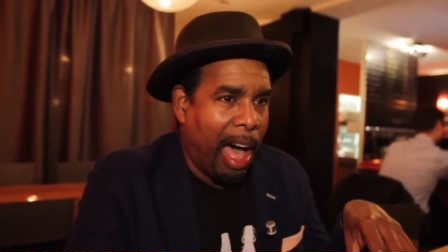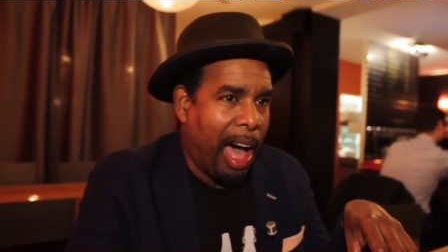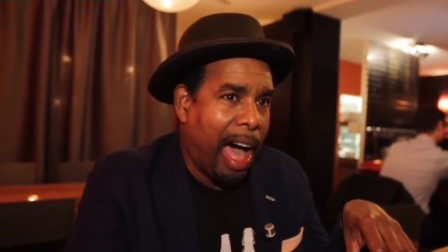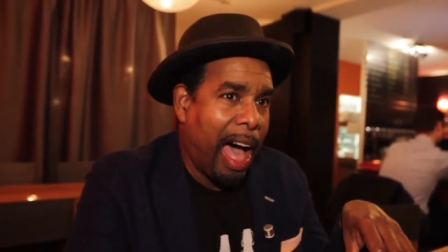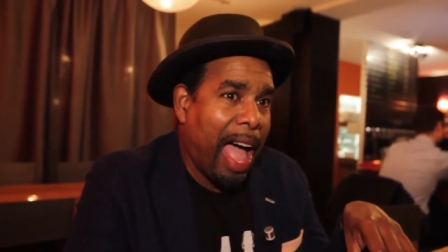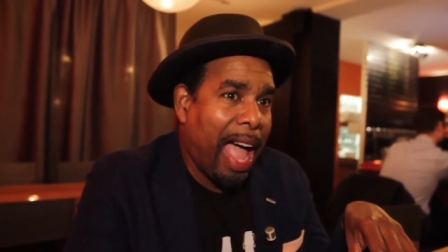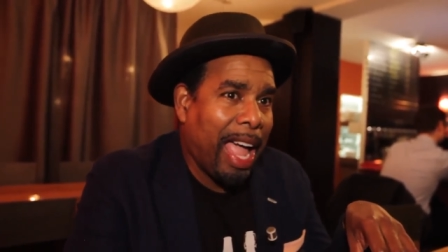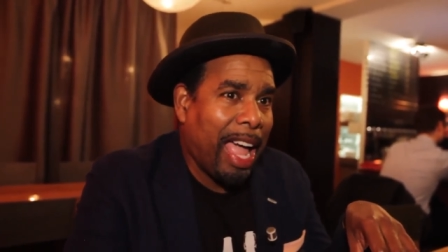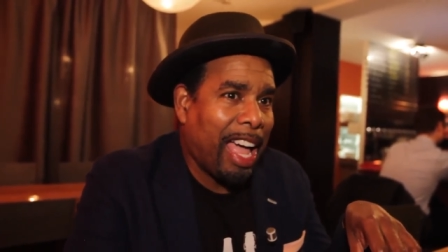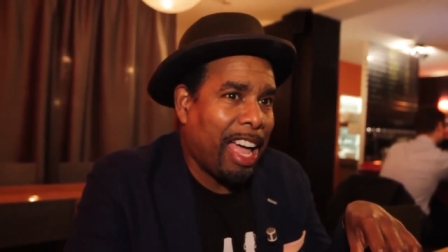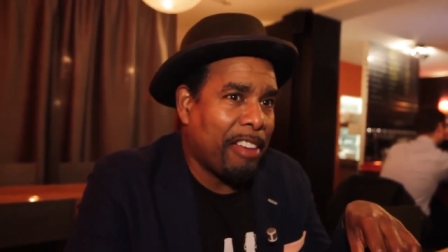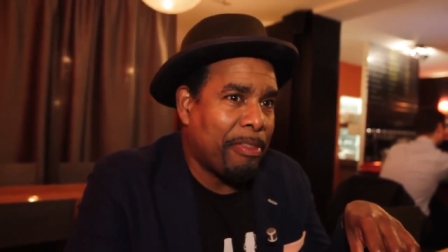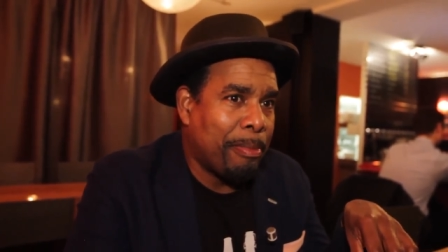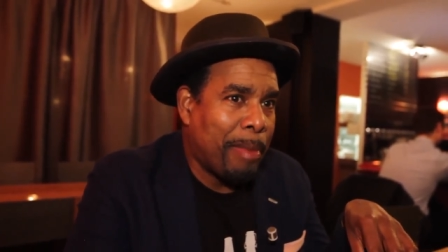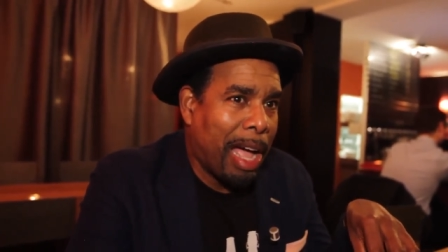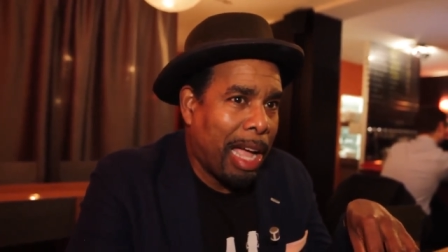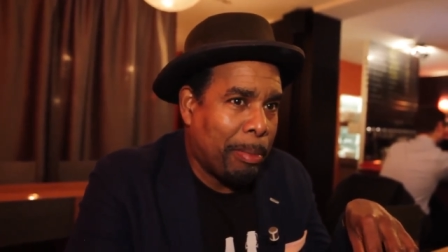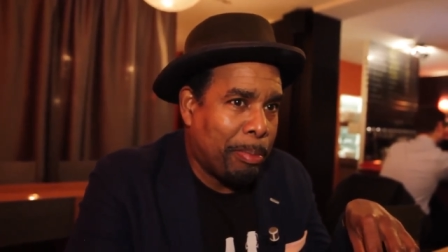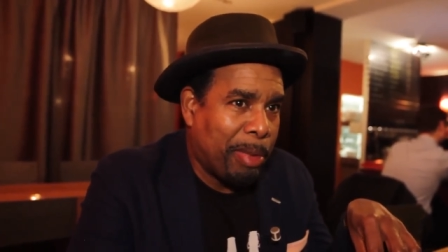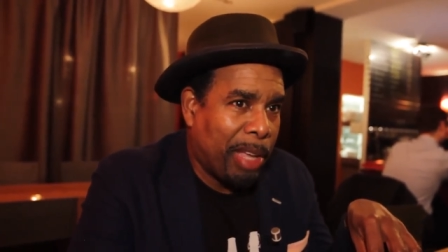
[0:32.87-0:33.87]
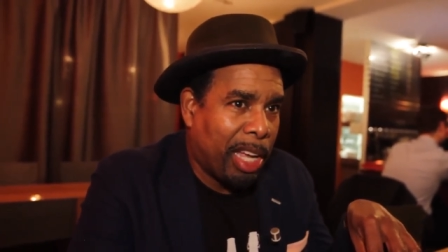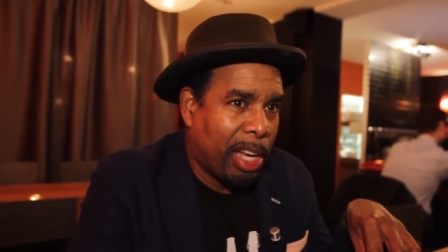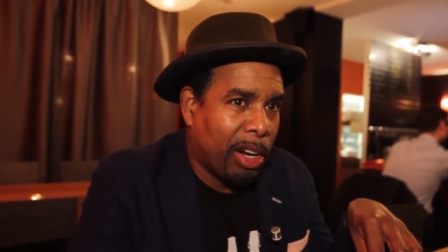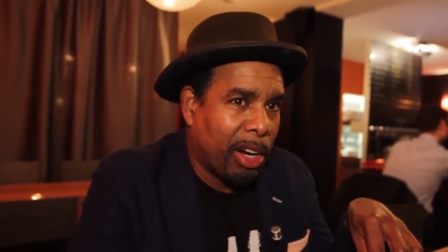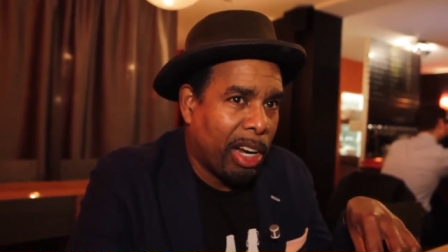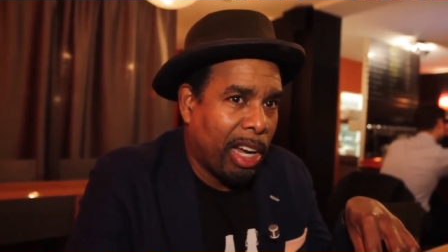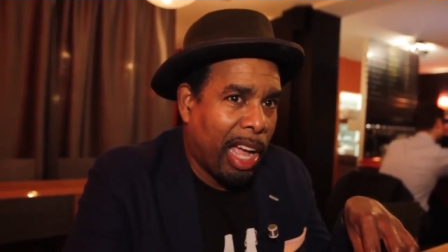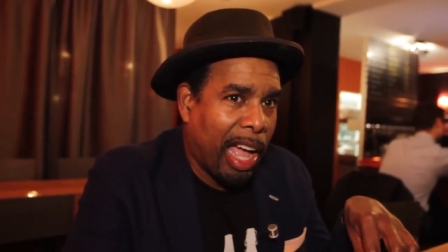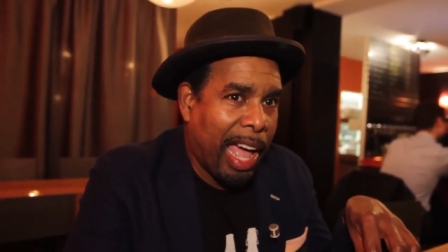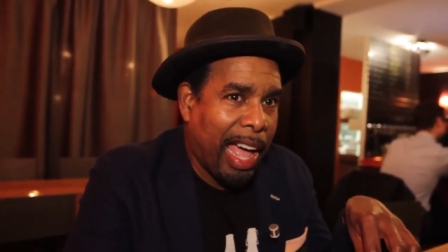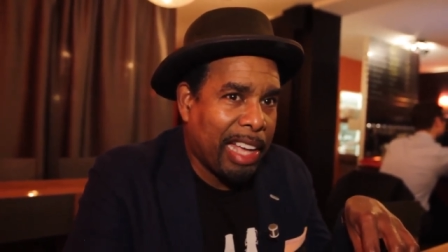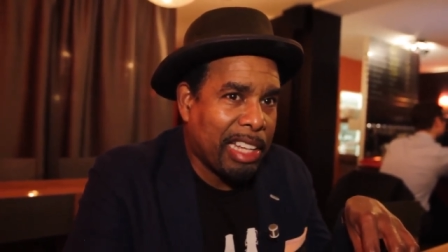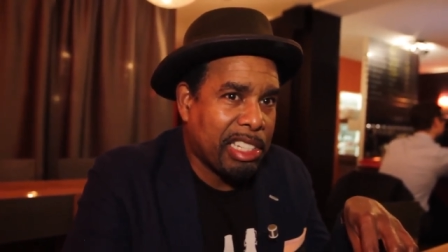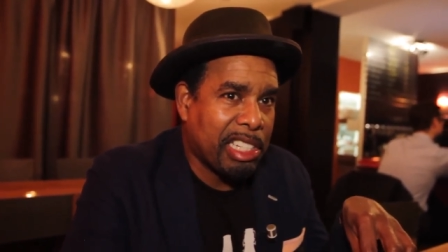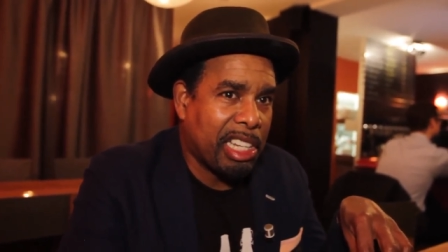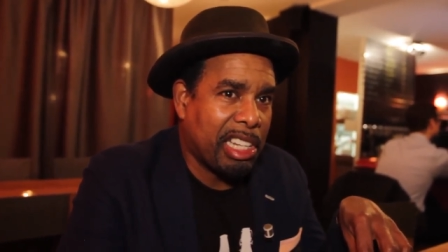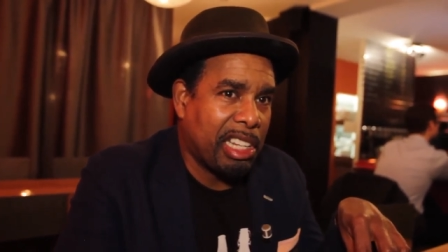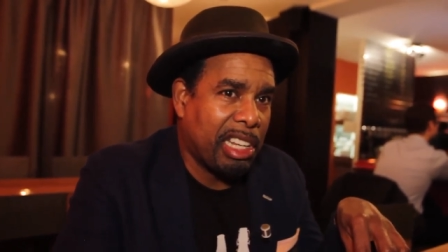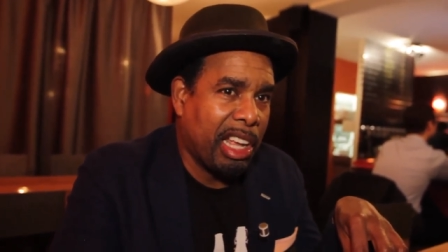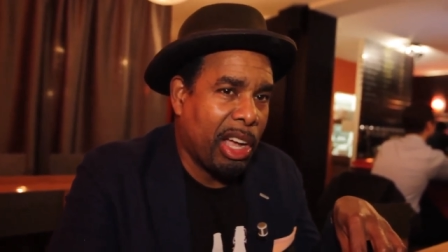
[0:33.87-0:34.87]
I have my beer has
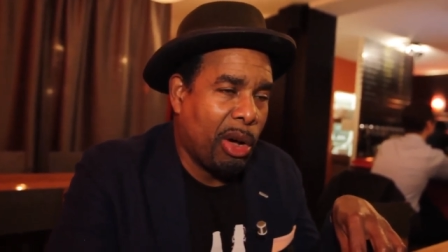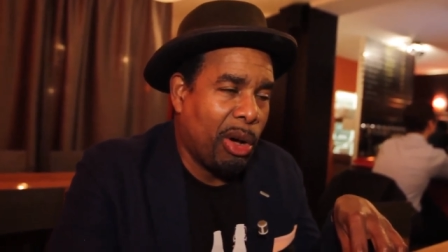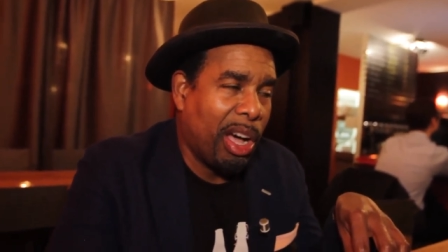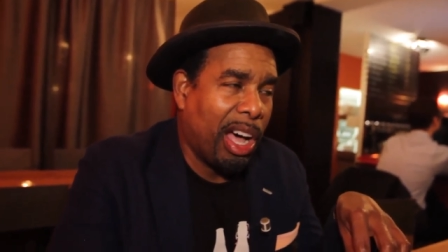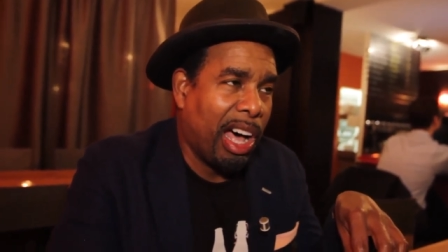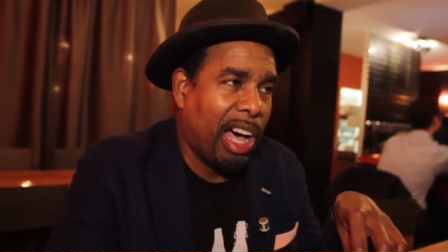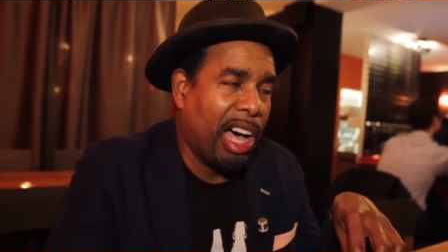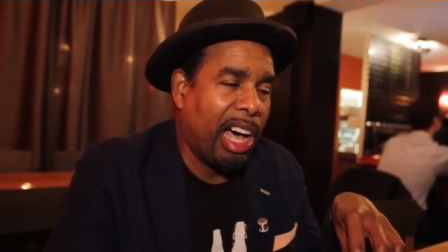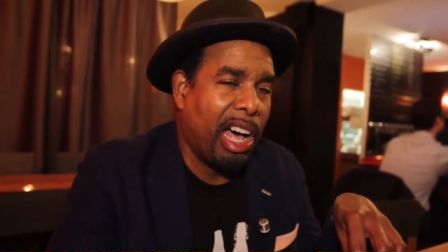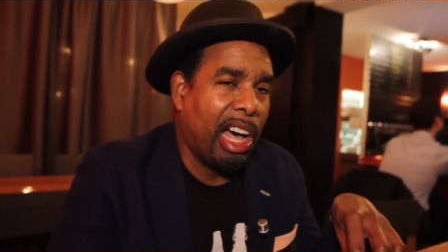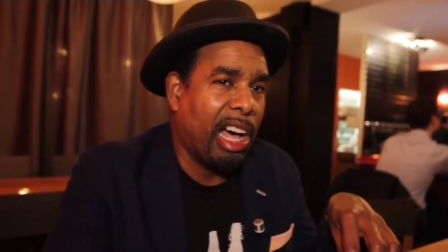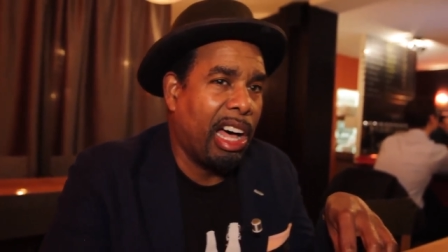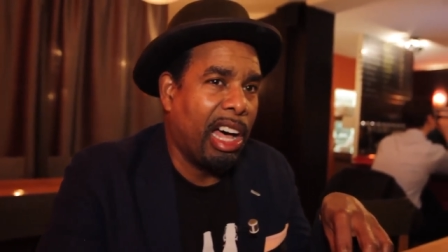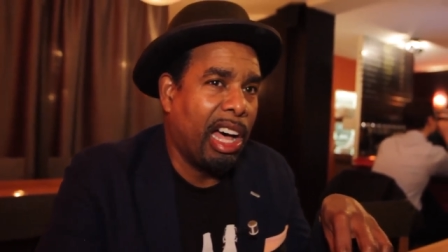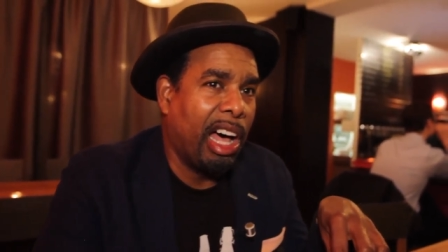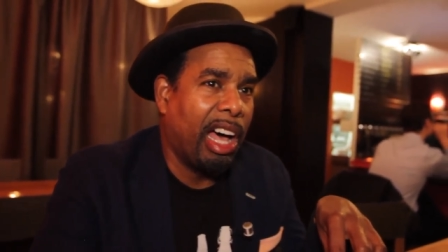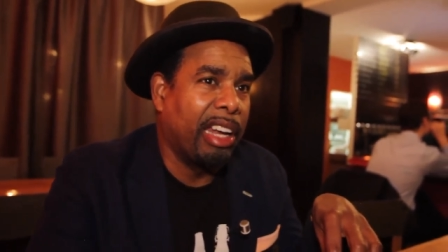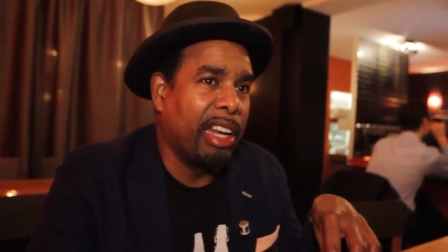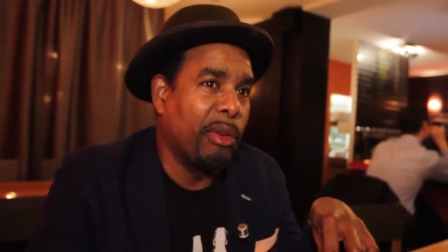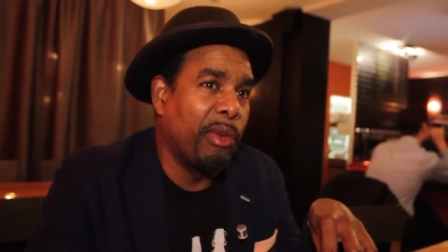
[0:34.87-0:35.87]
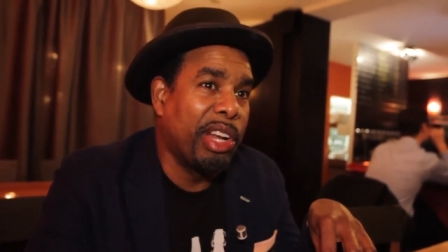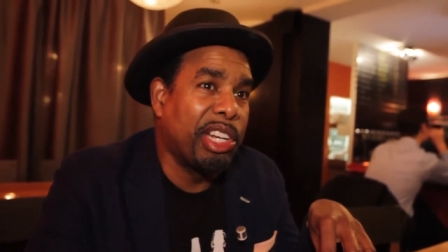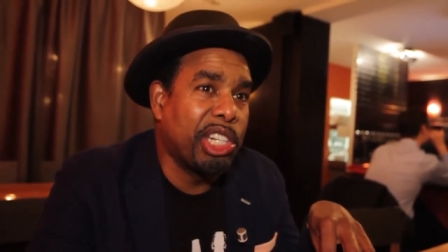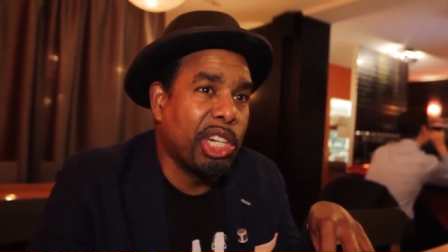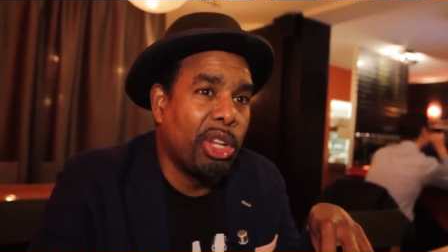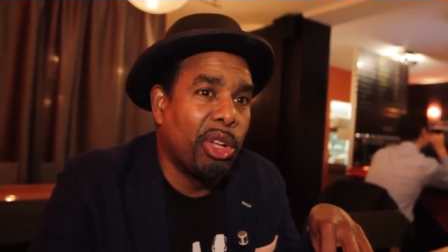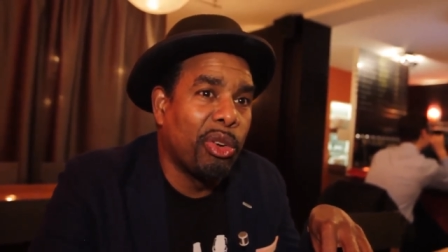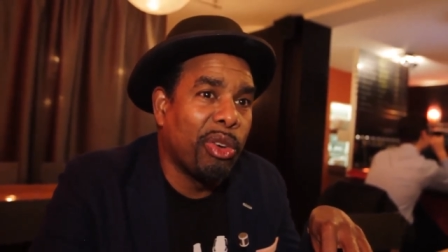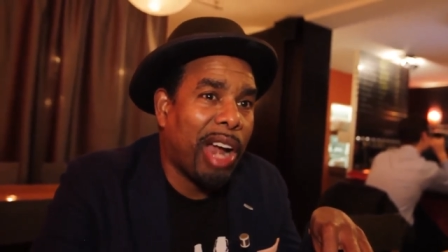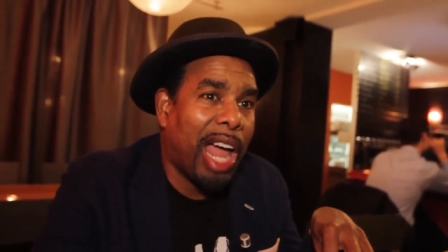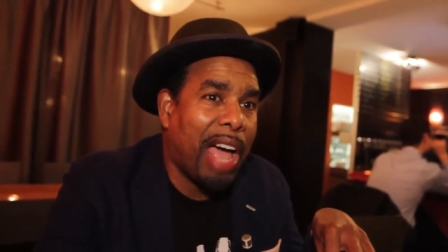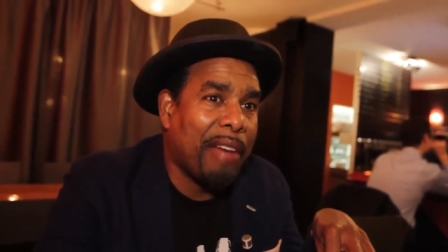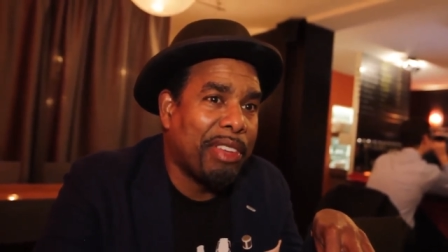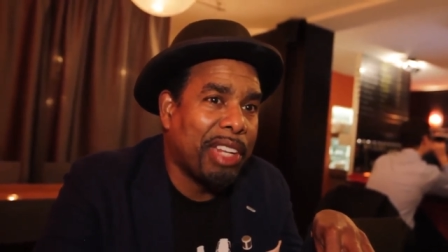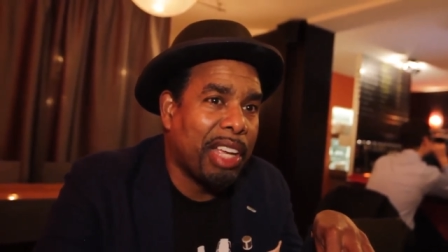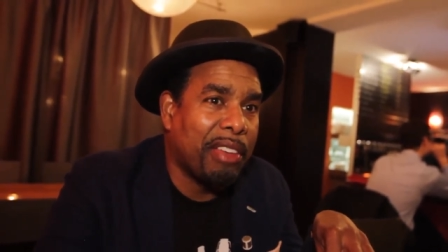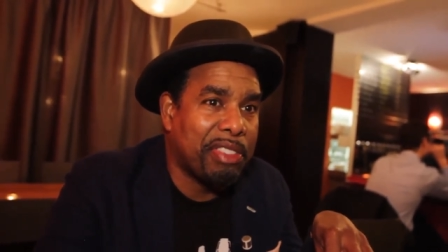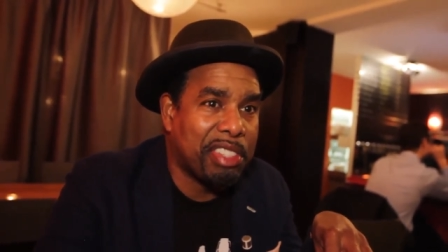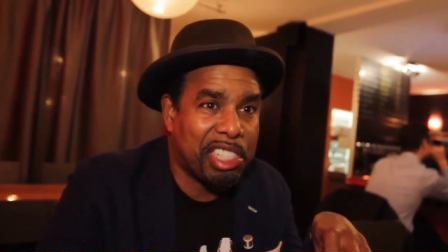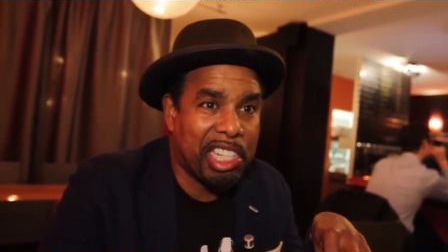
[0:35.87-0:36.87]
you know uh, uh, an original
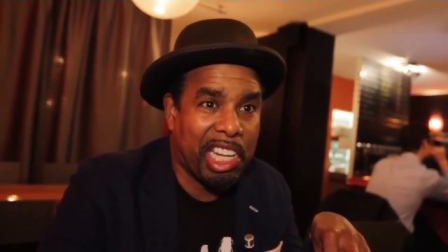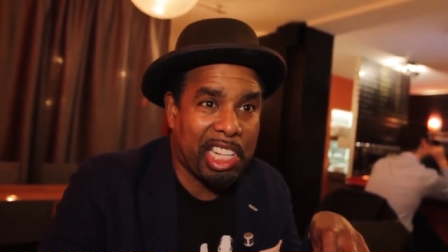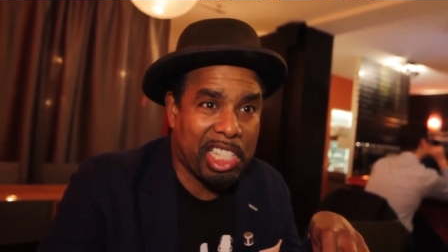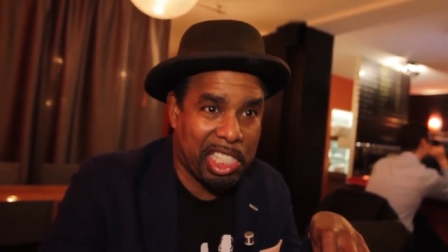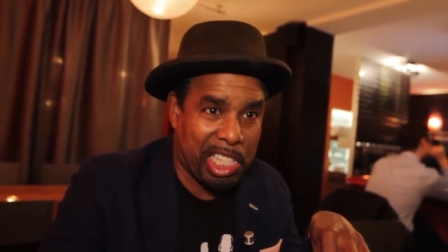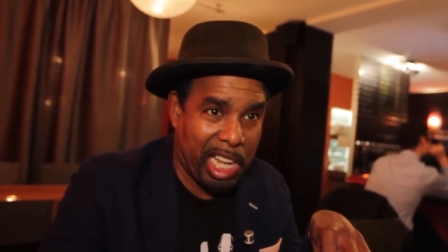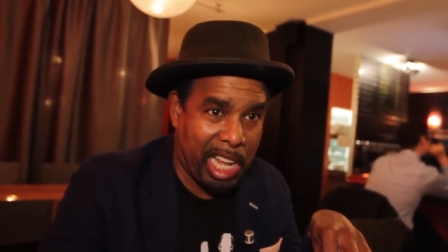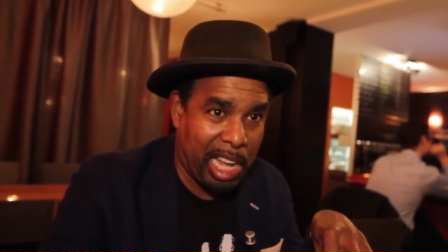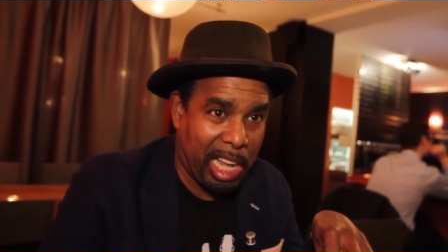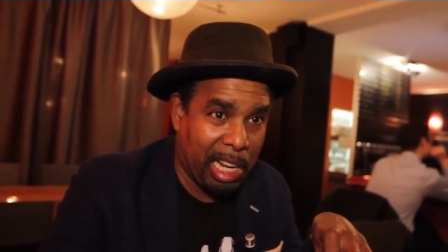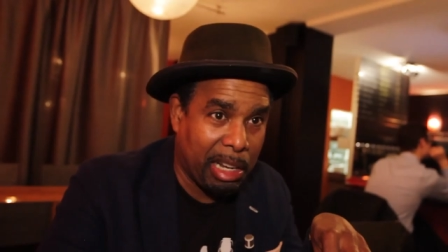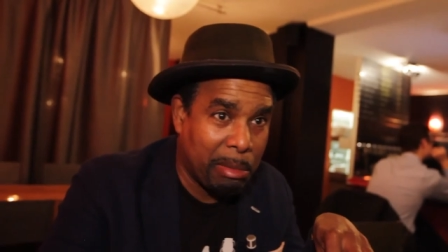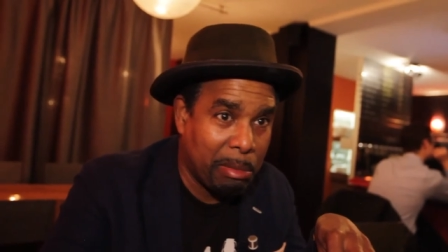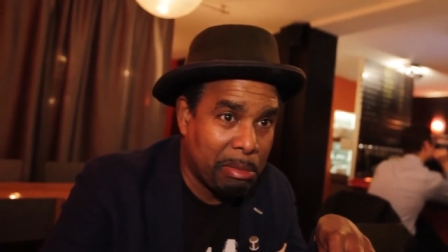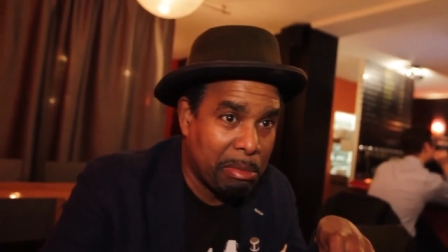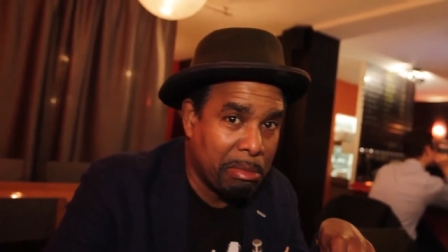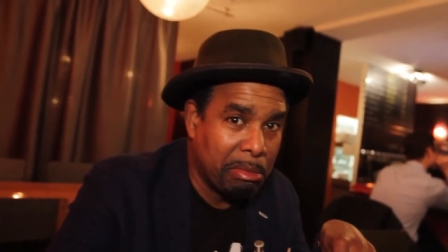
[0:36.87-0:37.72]
gravity of 16.